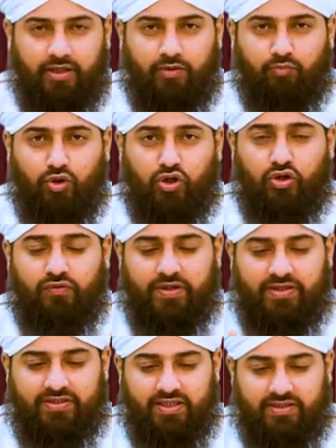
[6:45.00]
Moreover,
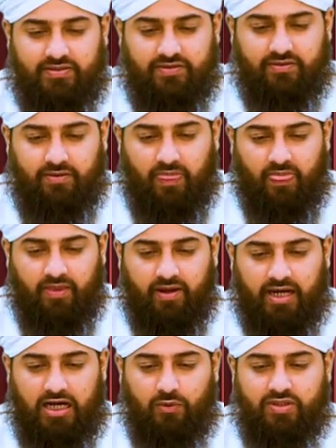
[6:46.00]
he says,
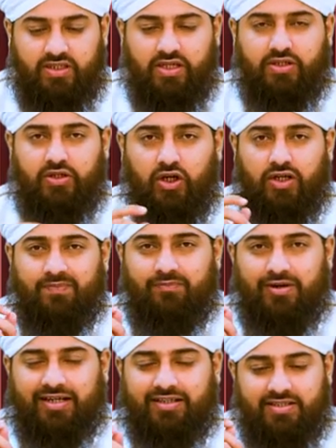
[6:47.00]
I was a
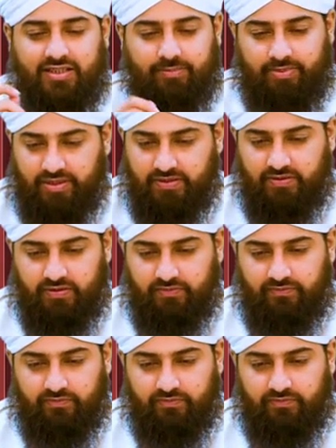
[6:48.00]
non-practicing person,